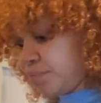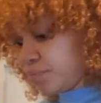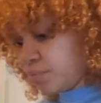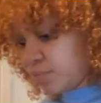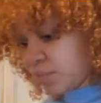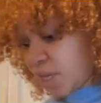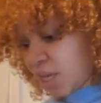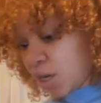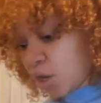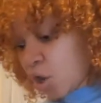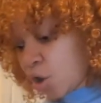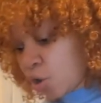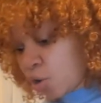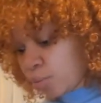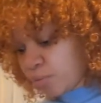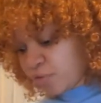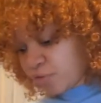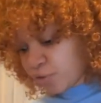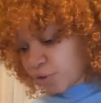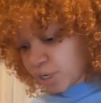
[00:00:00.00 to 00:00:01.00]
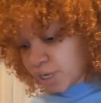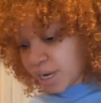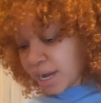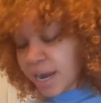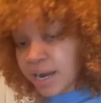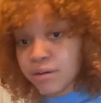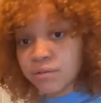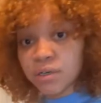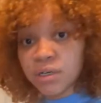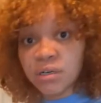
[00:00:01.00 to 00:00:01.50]
In a home for
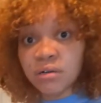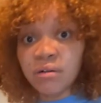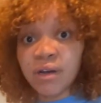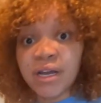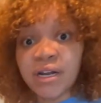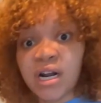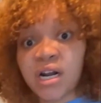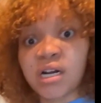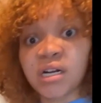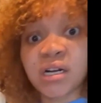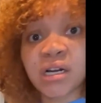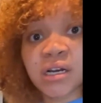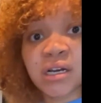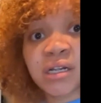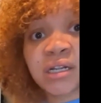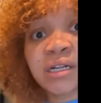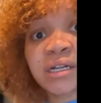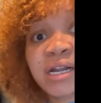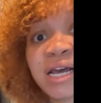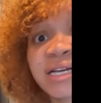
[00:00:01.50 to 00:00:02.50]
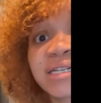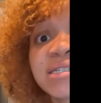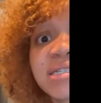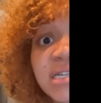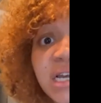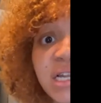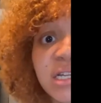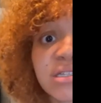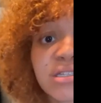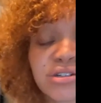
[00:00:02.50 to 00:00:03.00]
Cairo and our next
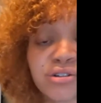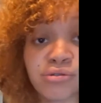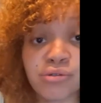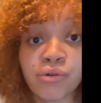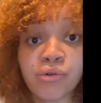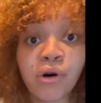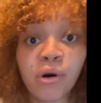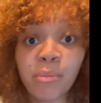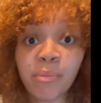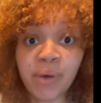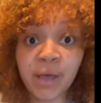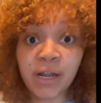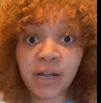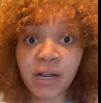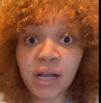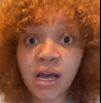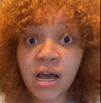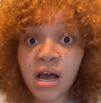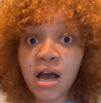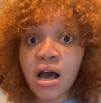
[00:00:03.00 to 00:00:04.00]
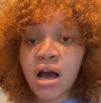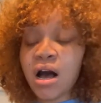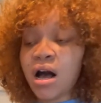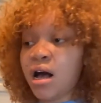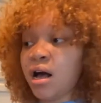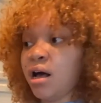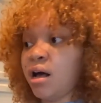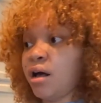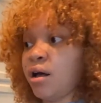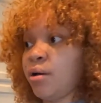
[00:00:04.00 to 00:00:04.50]
son to grow up in.
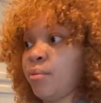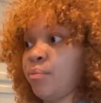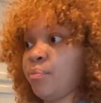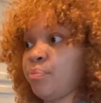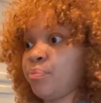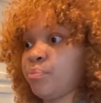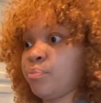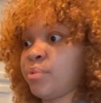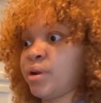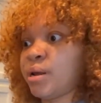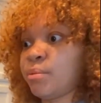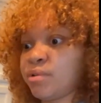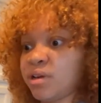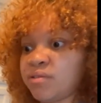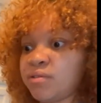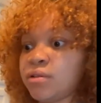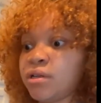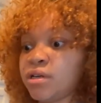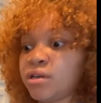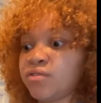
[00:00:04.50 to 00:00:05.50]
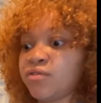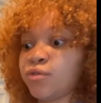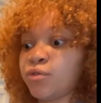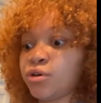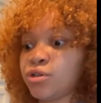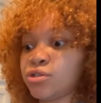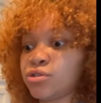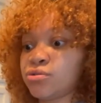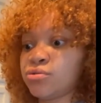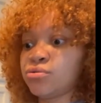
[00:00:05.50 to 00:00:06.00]
But I'm definitely looking
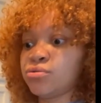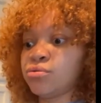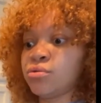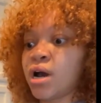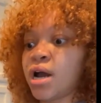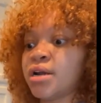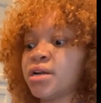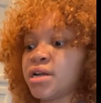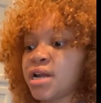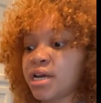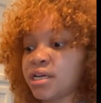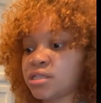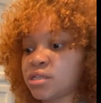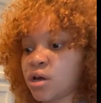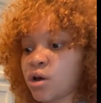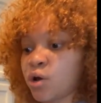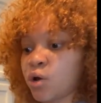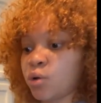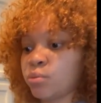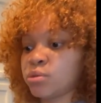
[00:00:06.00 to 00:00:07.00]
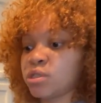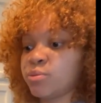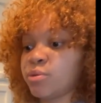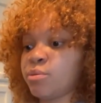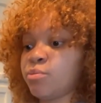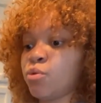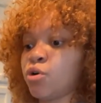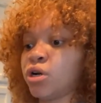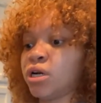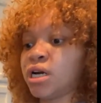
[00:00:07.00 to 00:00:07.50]
forward to our next home to be
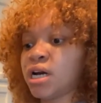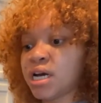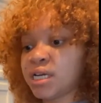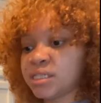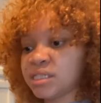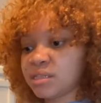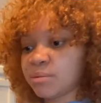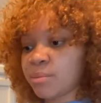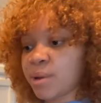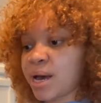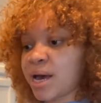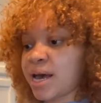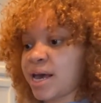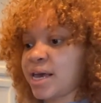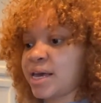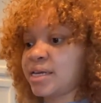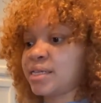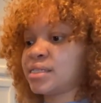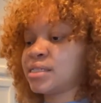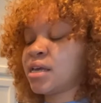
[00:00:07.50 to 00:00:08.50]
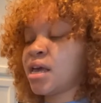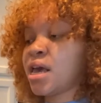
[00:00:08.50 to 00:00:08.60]
more customized,